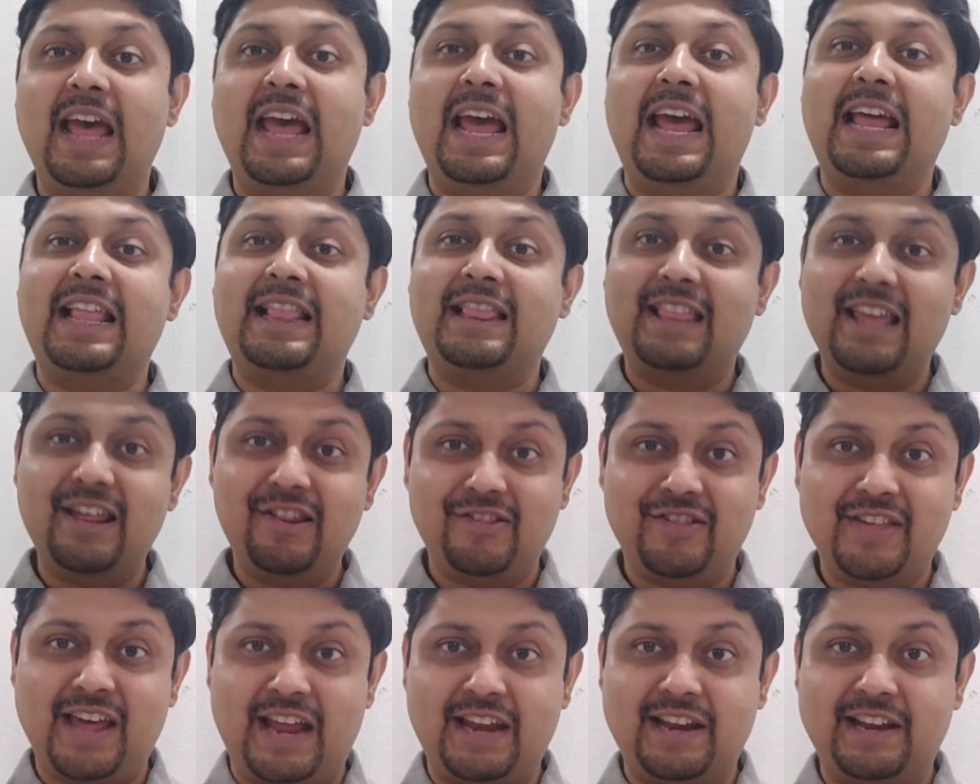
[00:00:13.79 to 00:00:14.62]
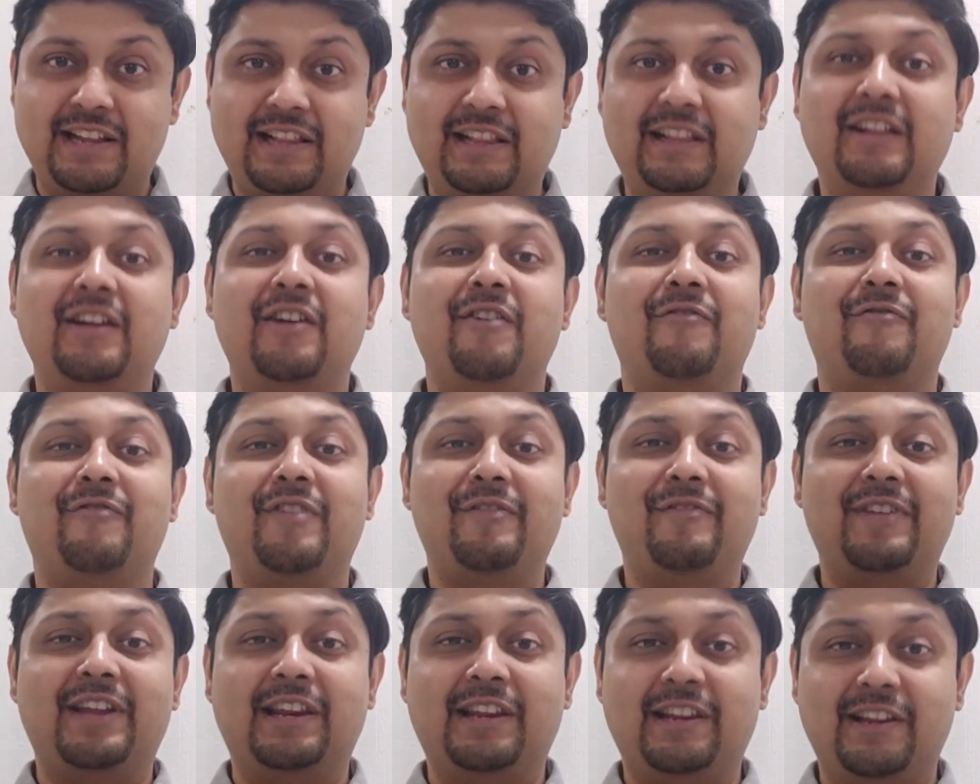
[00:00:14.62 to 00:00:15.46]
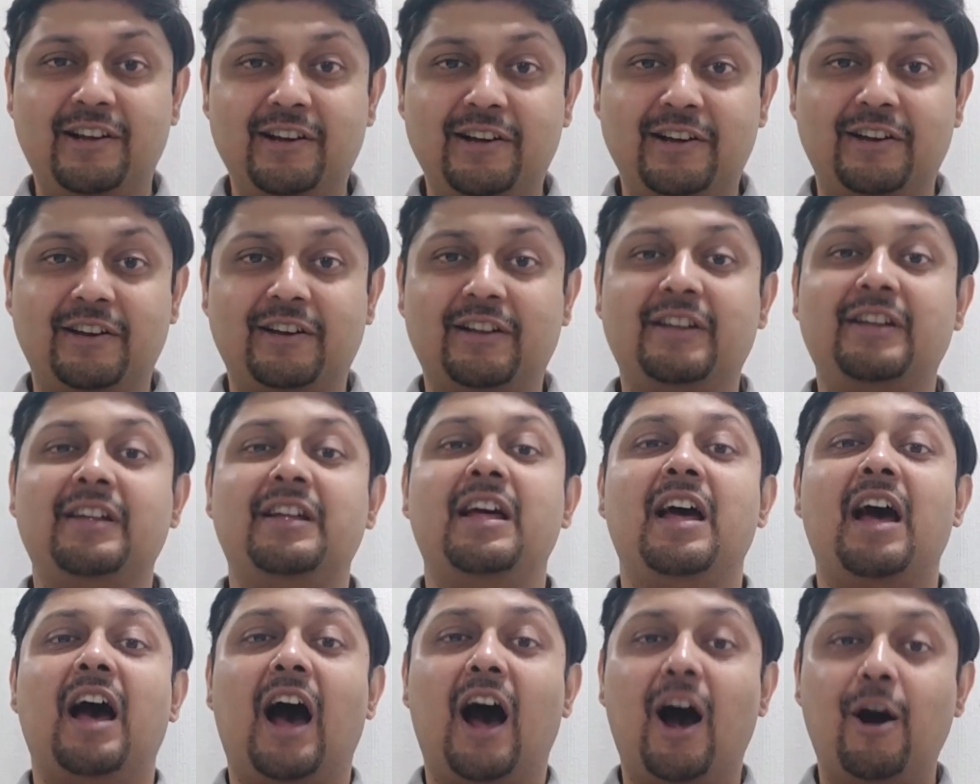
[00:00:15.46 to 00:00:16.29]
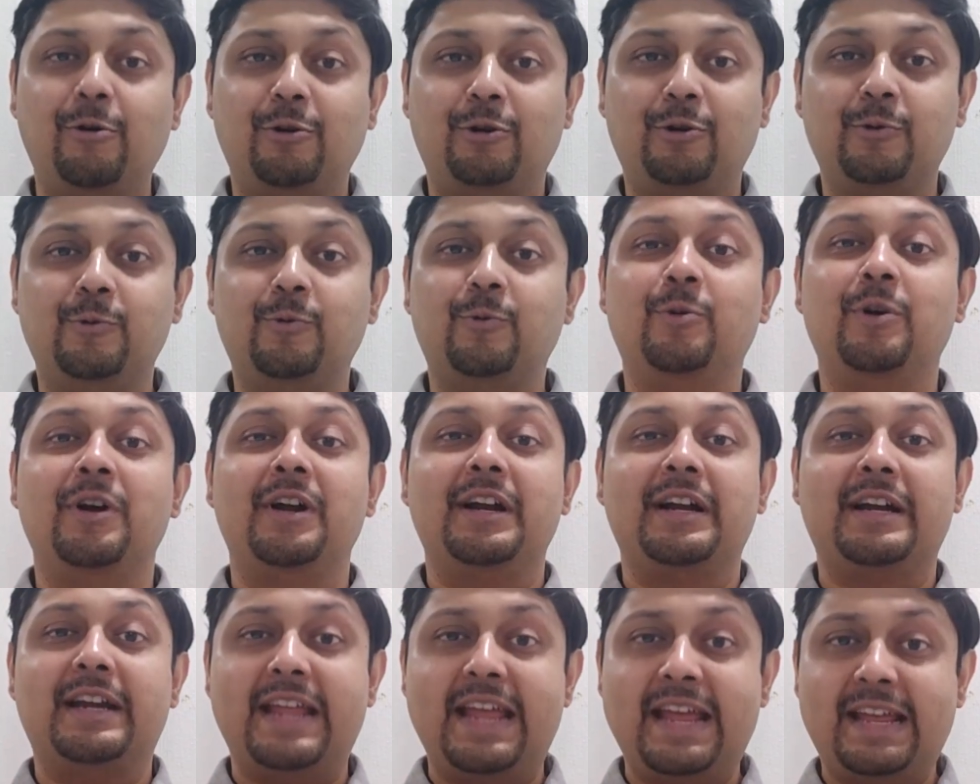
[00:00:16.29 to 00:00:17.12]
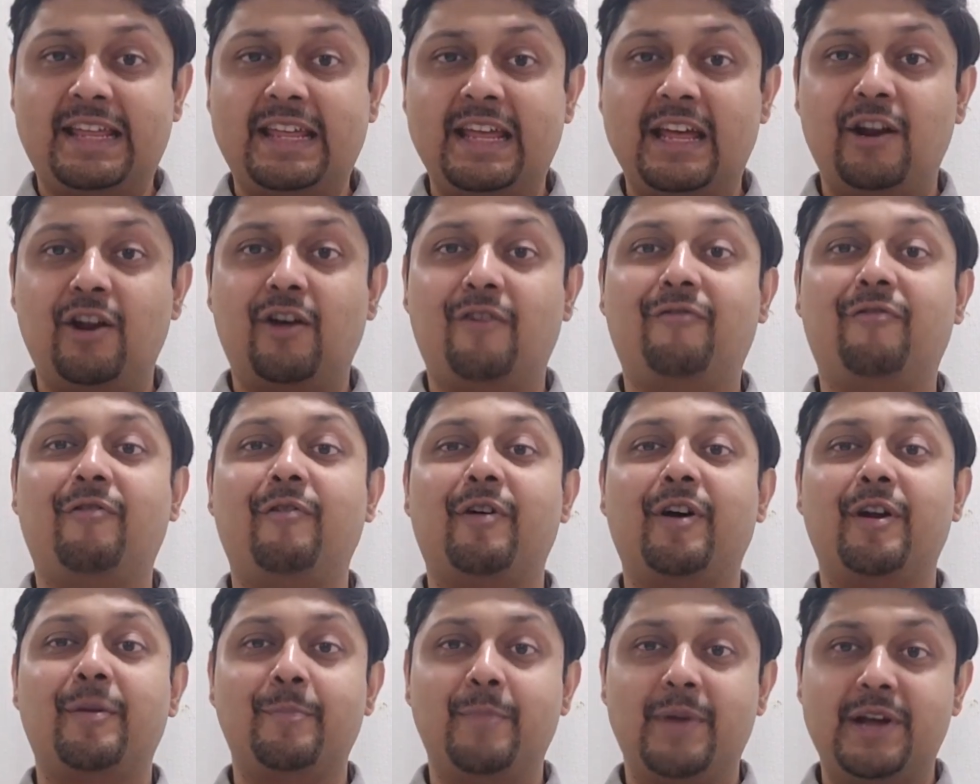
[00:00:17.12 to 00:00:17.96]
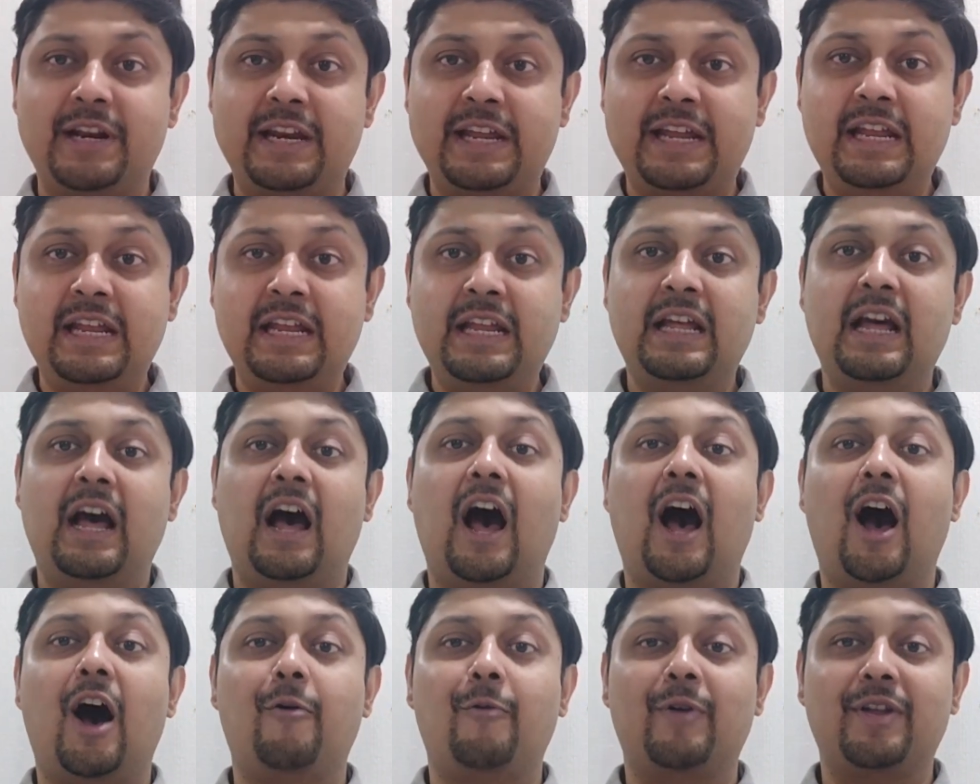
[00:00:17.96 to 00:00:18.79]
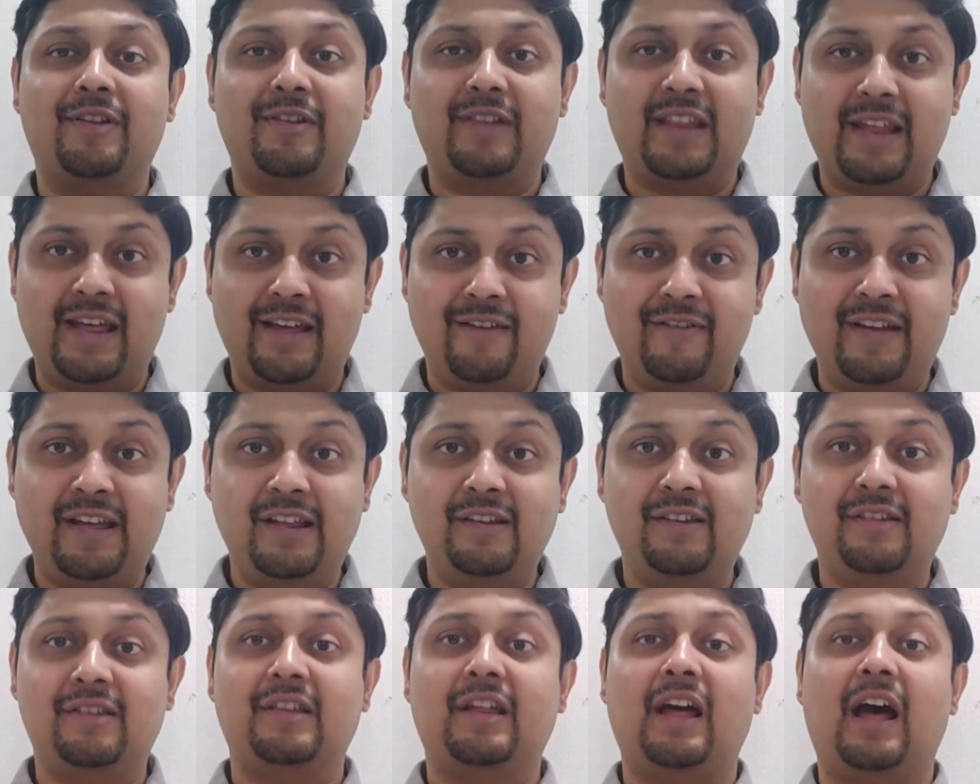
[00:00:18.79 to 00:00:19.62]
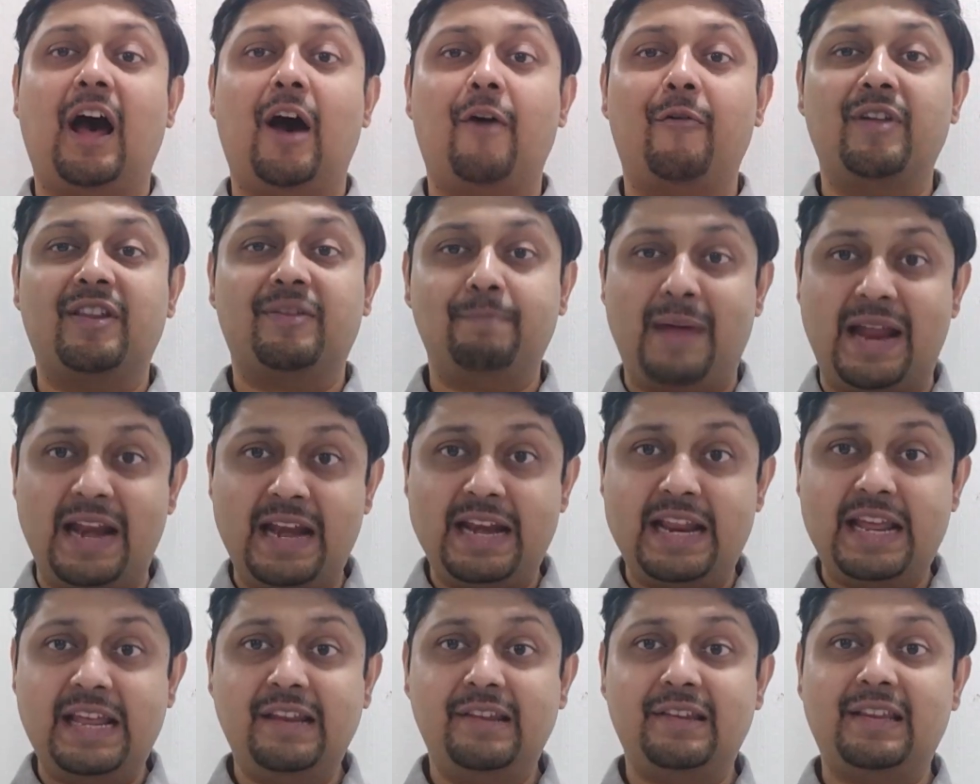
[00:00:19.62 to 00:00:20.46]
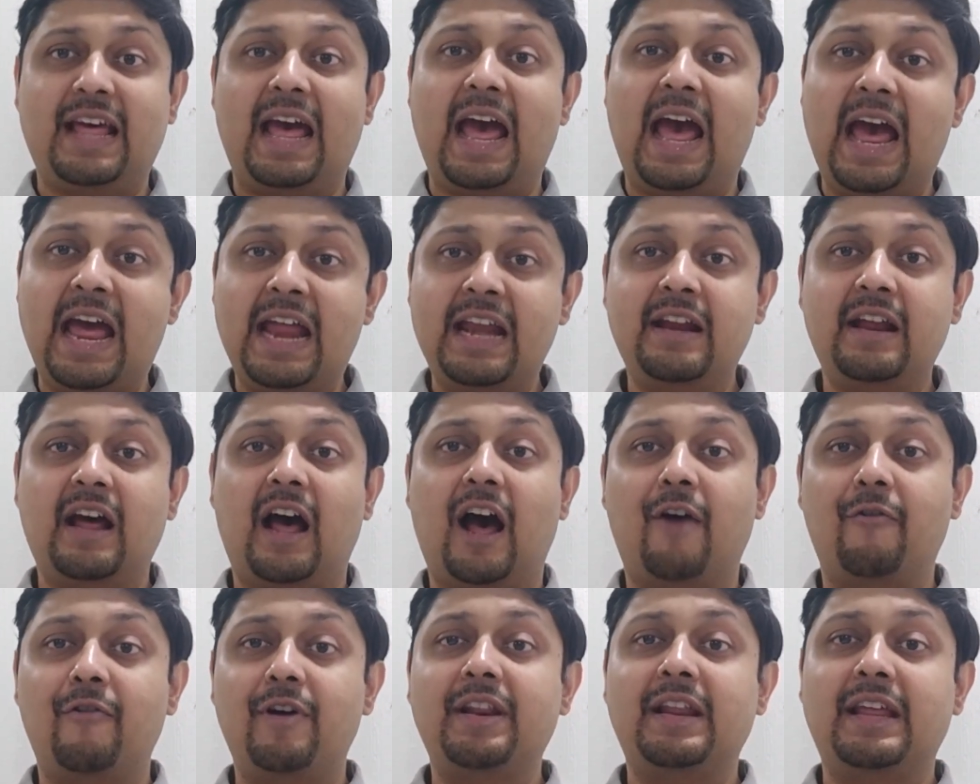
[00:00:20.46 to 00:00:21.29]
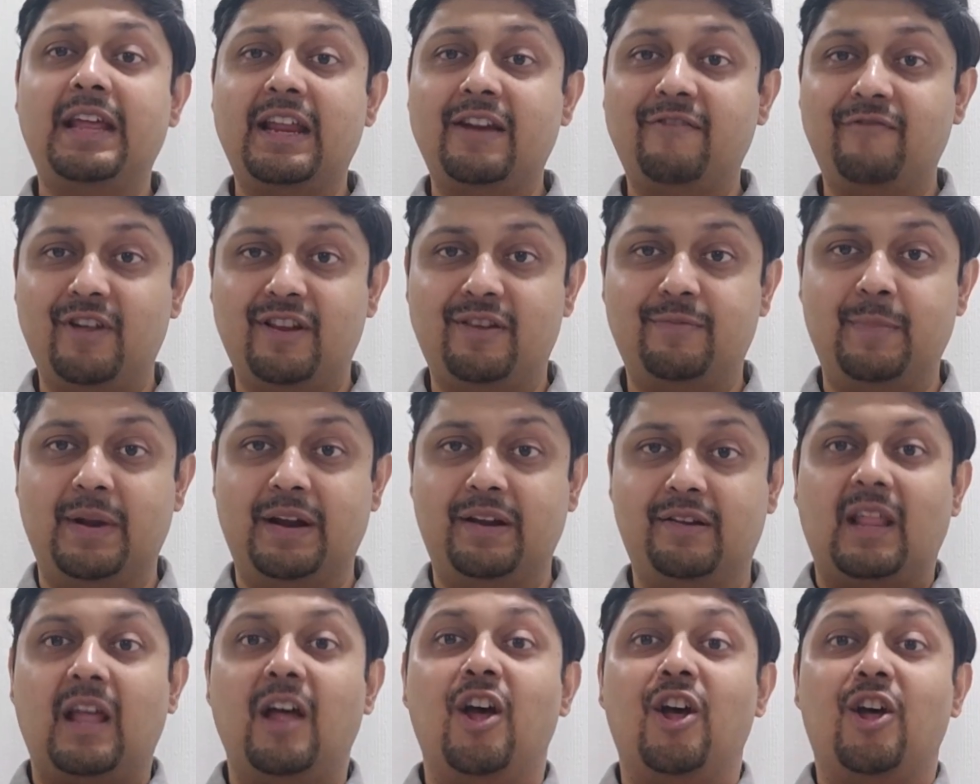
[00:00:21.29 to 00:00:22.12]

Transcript: In this channel, we will learn how to take care of our money, our savings, our spendings, and our investments.